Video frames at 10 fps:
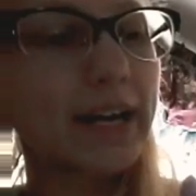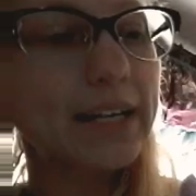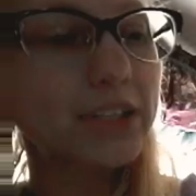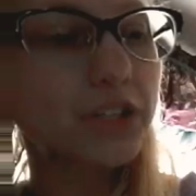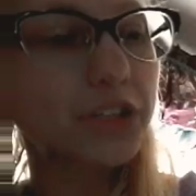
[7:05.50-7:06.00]

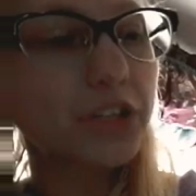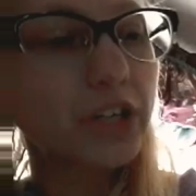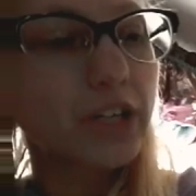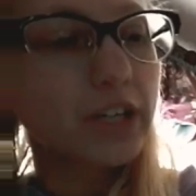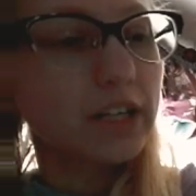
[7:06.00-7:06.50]
H.
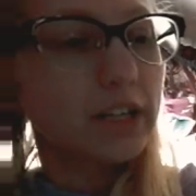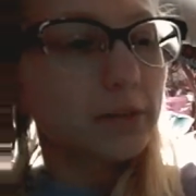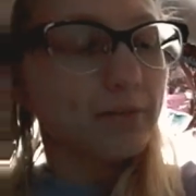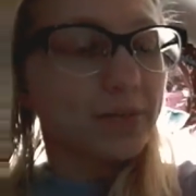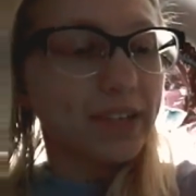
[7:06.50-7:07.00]

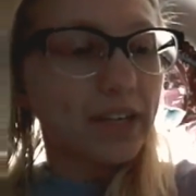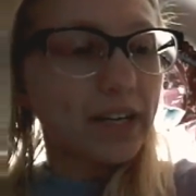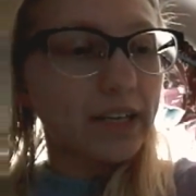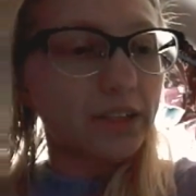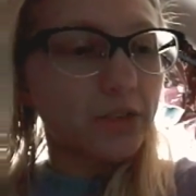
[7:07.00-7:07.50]

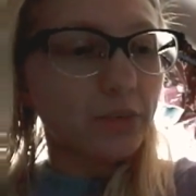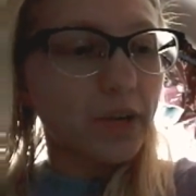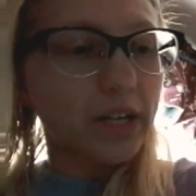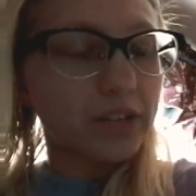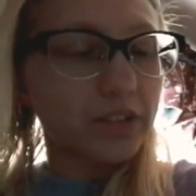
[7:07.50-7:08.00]
A
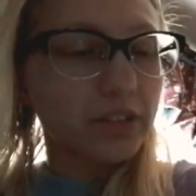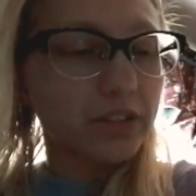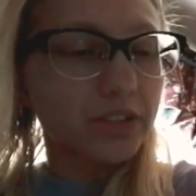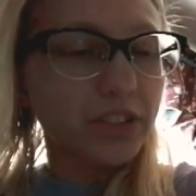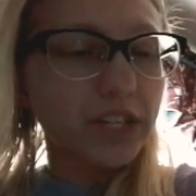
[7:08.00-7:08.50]
direct and
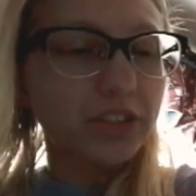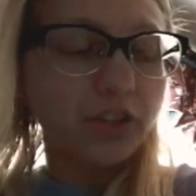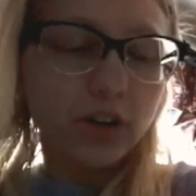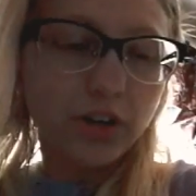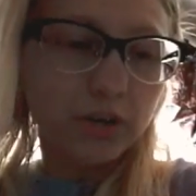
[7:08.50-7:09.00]

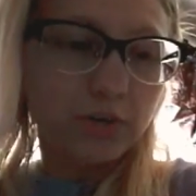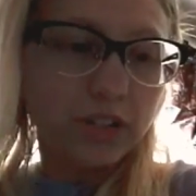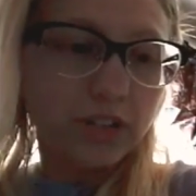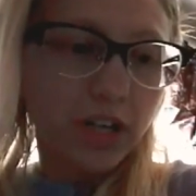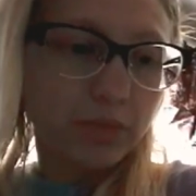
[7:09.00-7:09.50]
concise
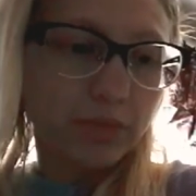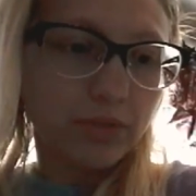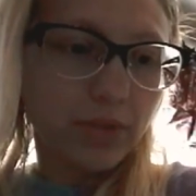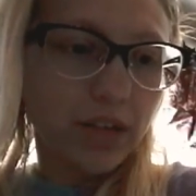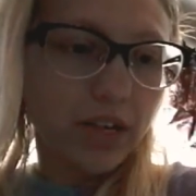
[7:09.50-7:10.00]
argument
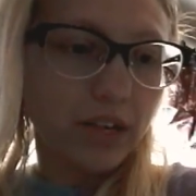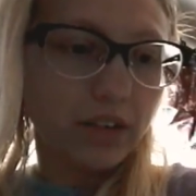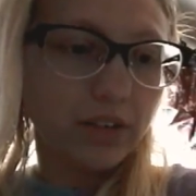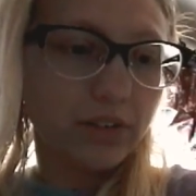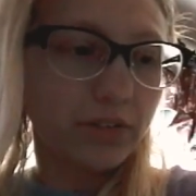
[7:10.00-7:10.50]

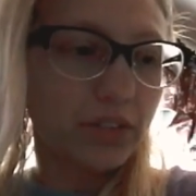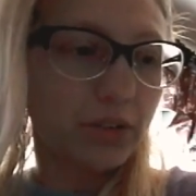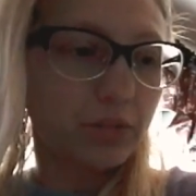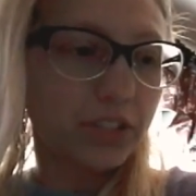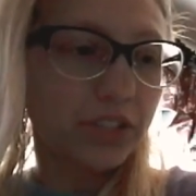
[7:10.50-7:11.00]
amplifying
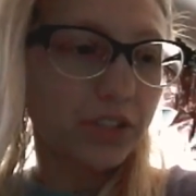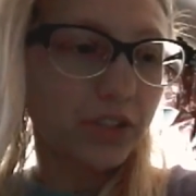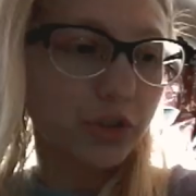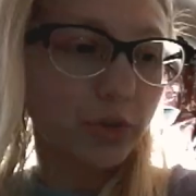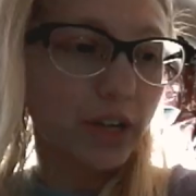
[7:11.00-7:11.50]
the
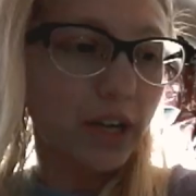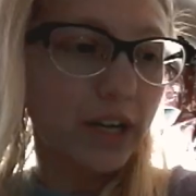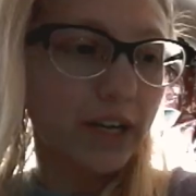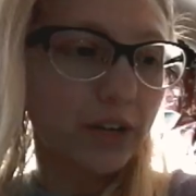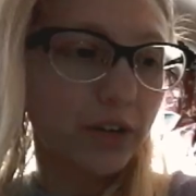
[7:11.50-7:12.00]
reasons
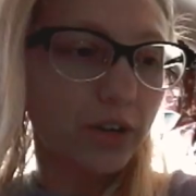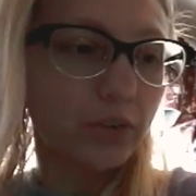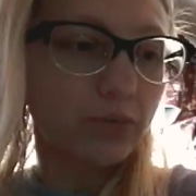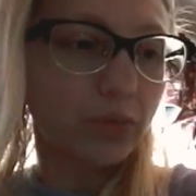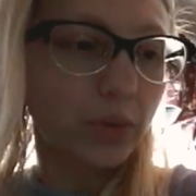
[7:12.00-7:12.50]
relied
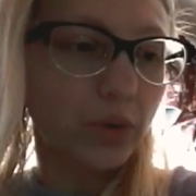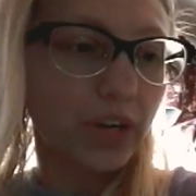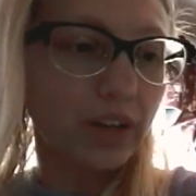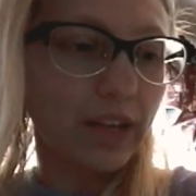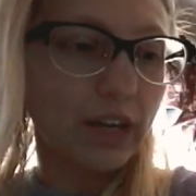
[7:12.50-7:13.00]
on
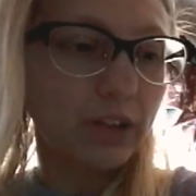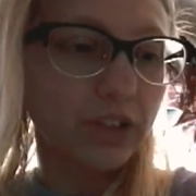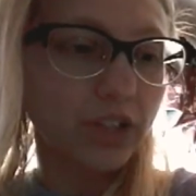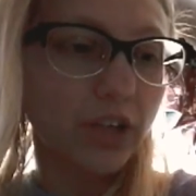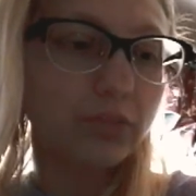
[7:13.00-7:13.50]
for
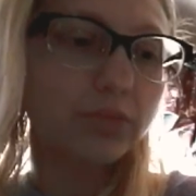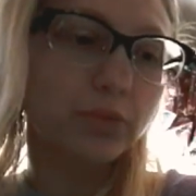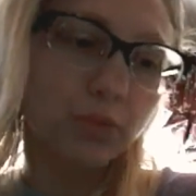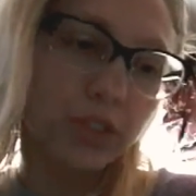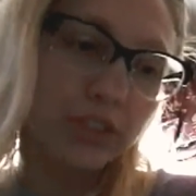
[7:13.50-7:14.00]
allowance of
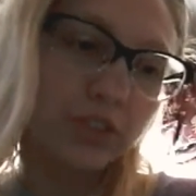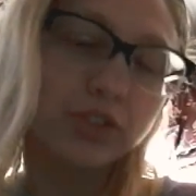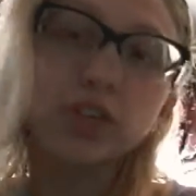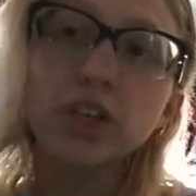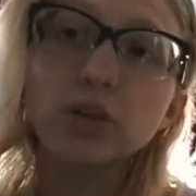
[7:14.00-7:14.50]
the writ.
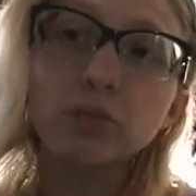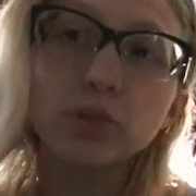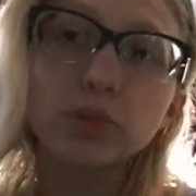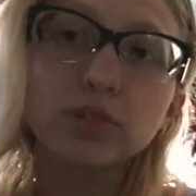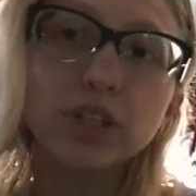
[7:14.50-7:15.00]
See
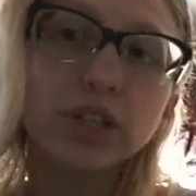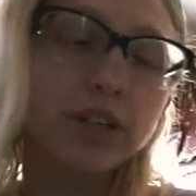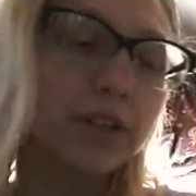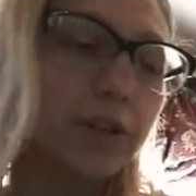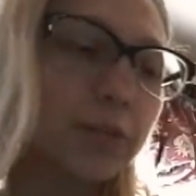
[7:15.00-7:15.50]
Rule
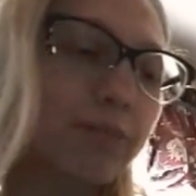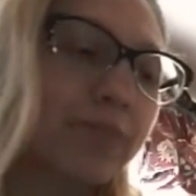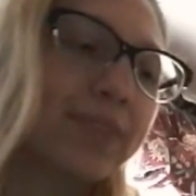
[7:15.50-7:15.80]
10.